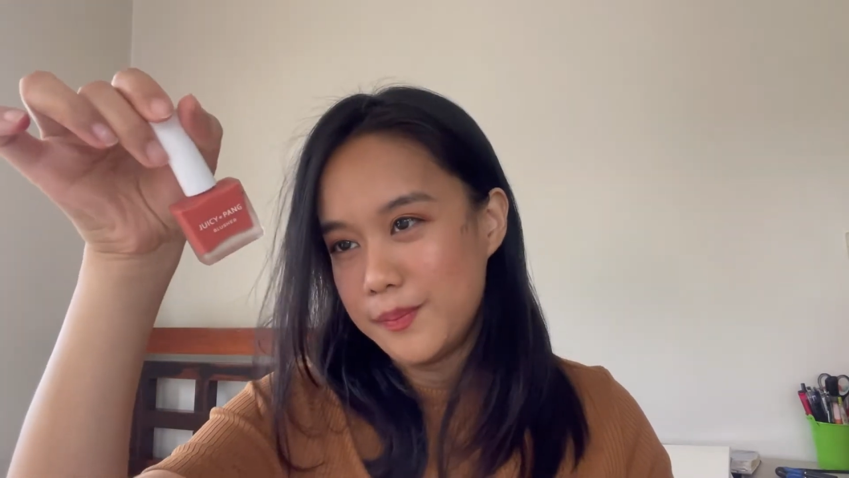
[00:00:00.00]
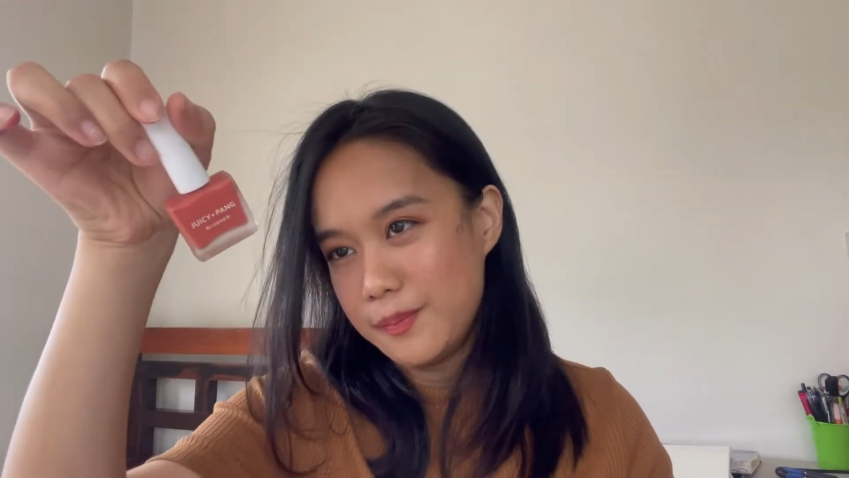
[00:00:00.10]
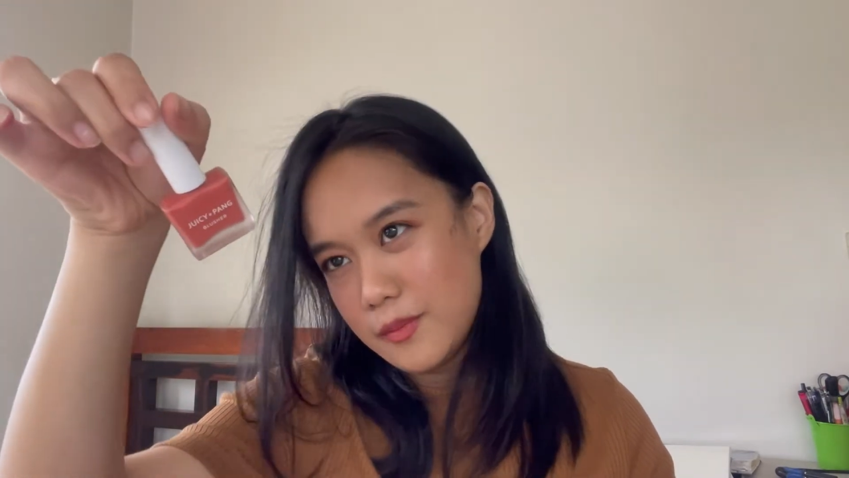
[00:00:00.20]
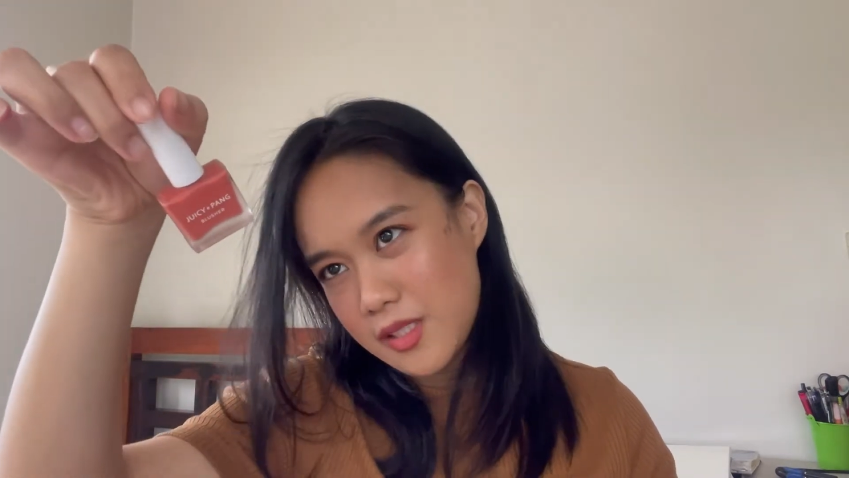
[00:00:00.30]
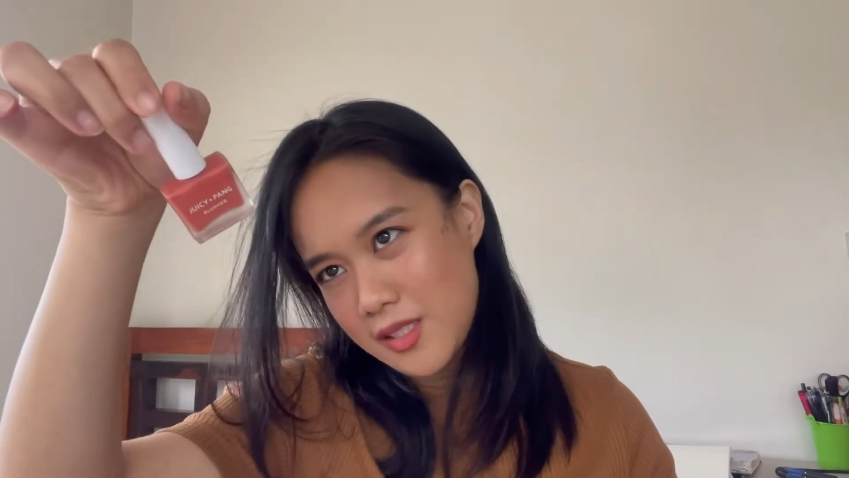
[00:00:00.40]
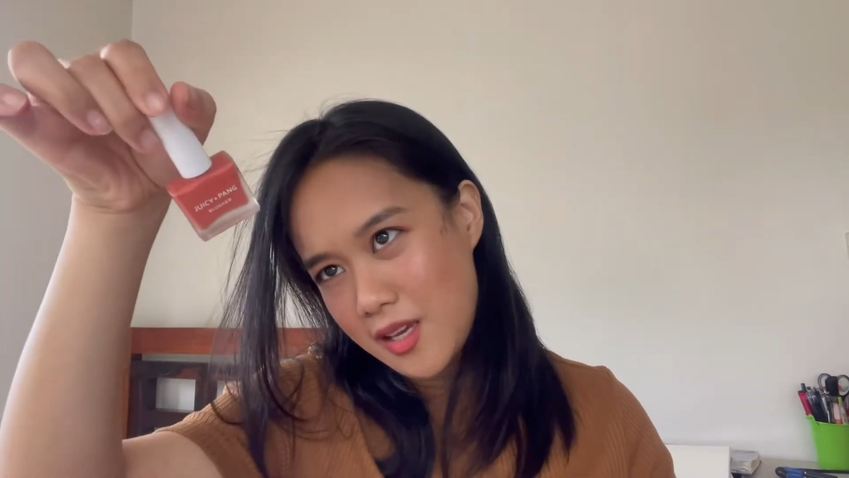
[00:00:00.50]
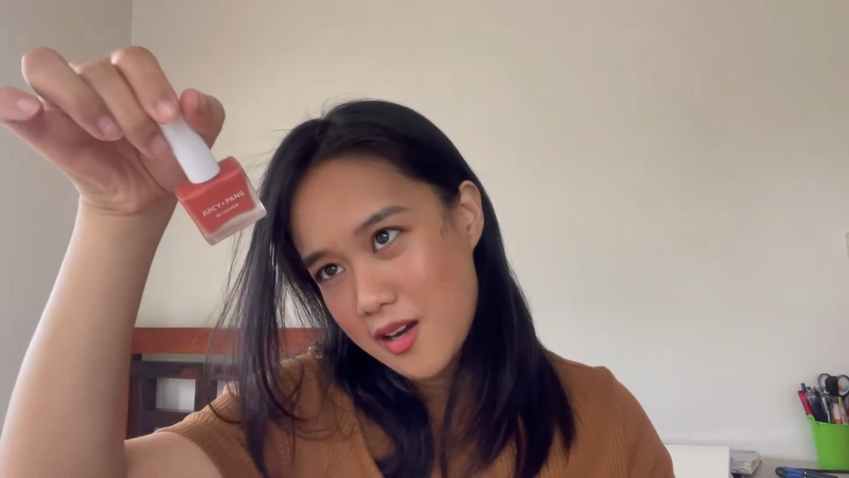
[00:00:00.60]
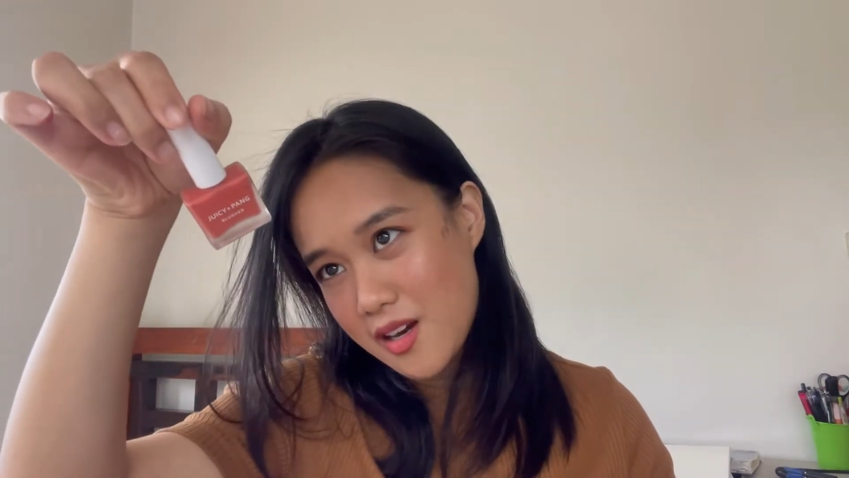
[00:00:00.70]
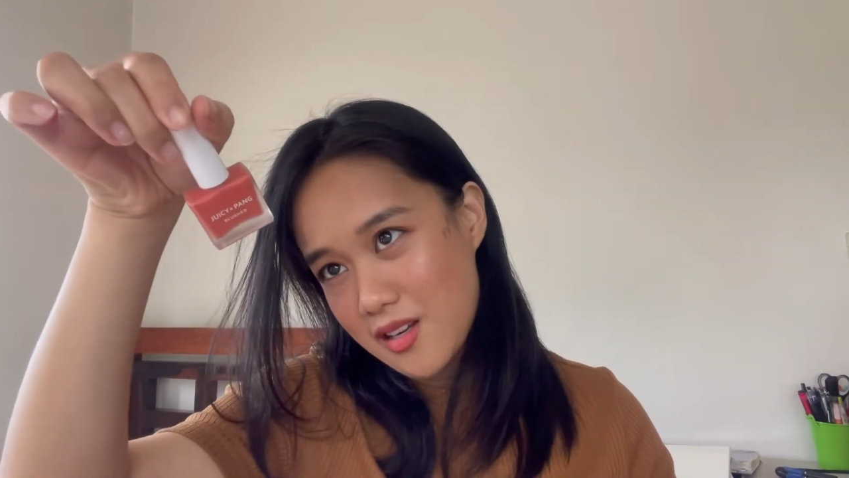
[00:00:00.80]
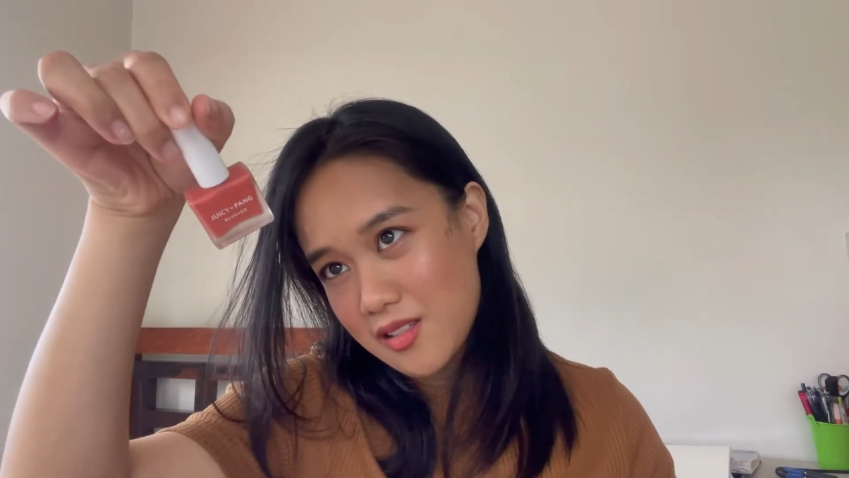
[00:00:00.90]

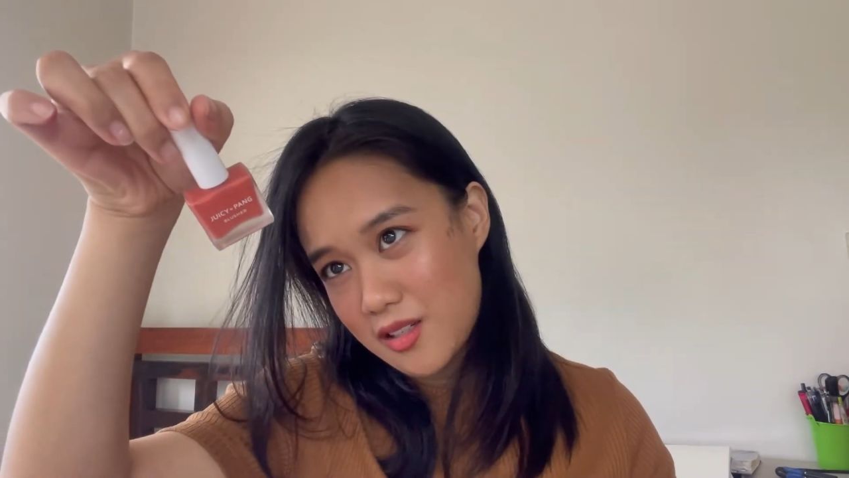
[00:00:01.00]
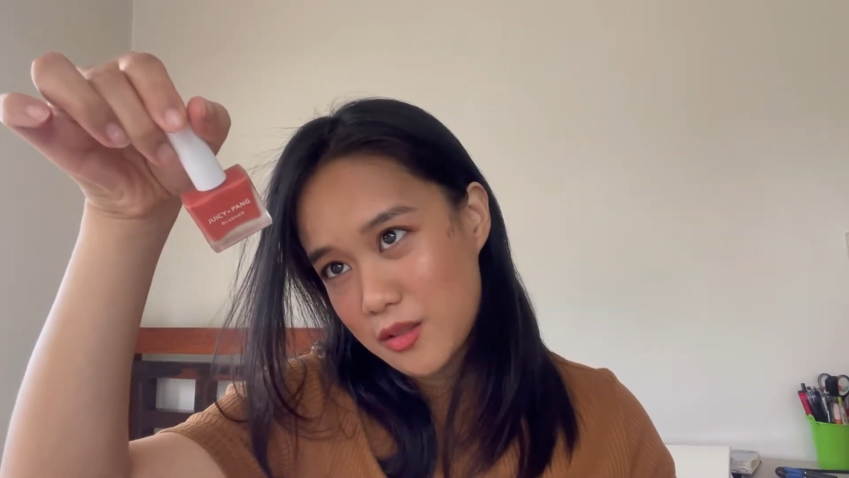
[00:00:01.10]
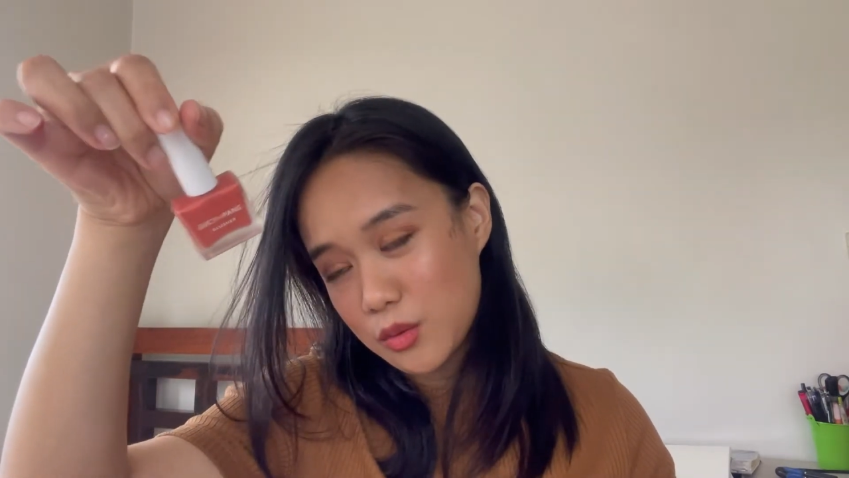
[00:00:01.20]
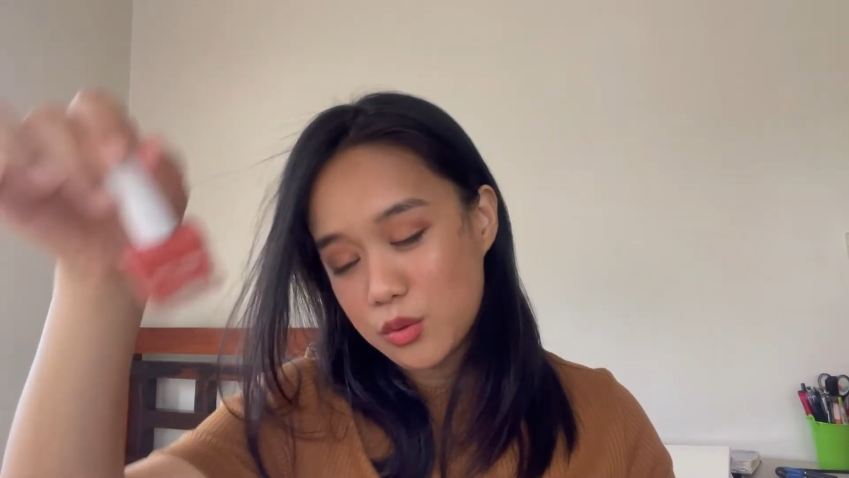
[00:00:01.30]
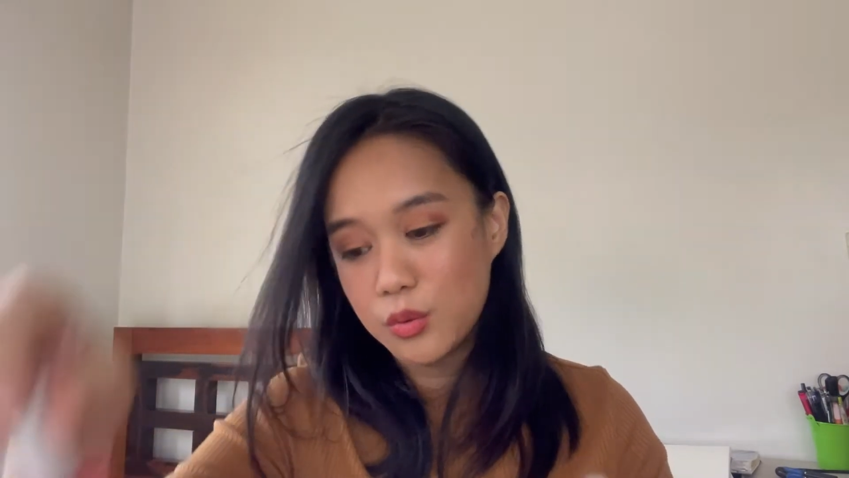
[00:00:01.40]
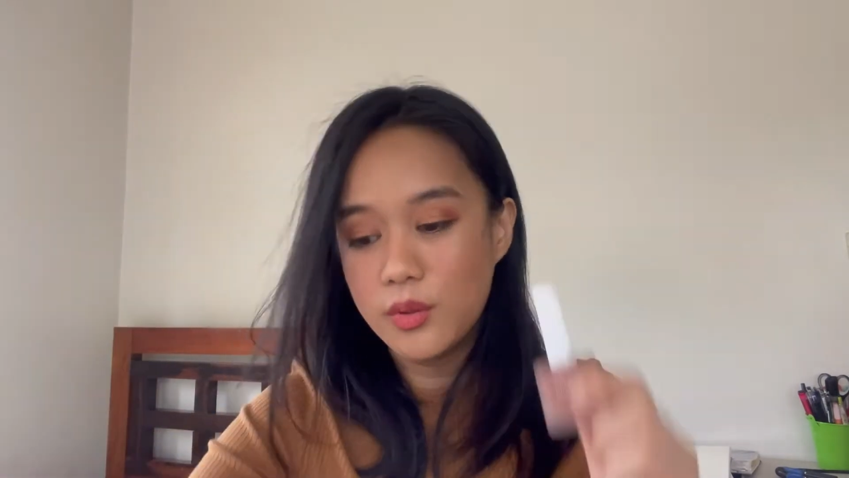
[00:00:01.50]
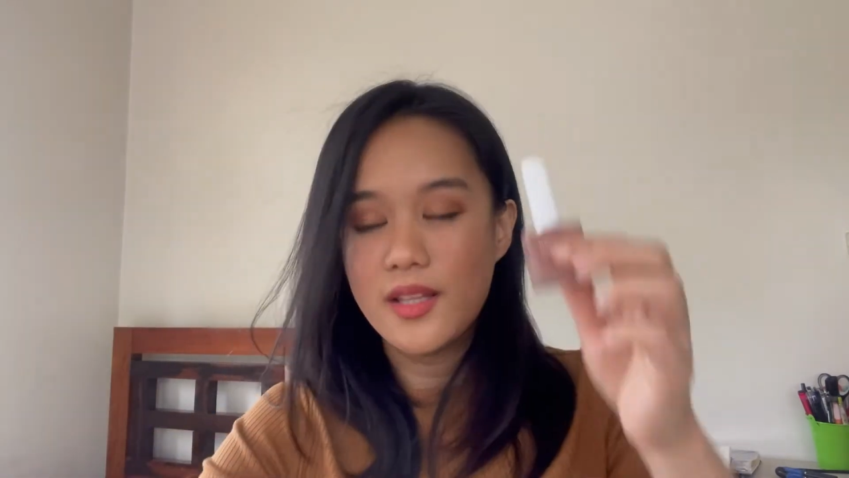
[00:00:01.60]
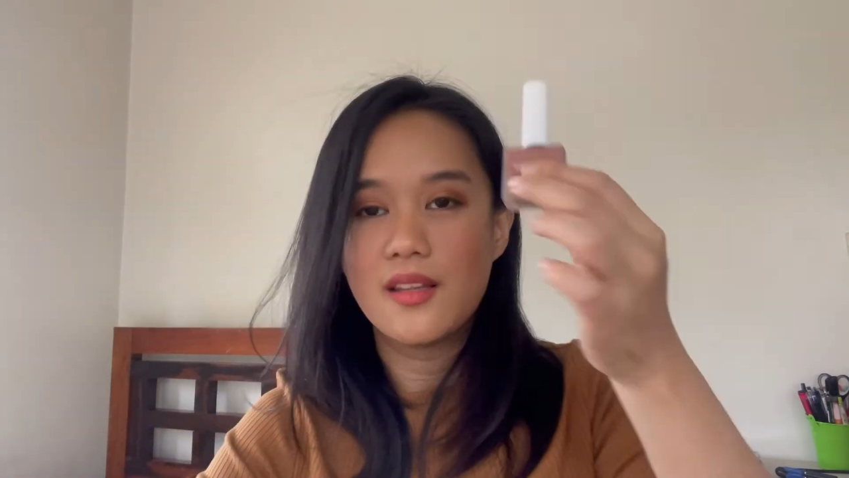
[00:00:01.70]
CR02.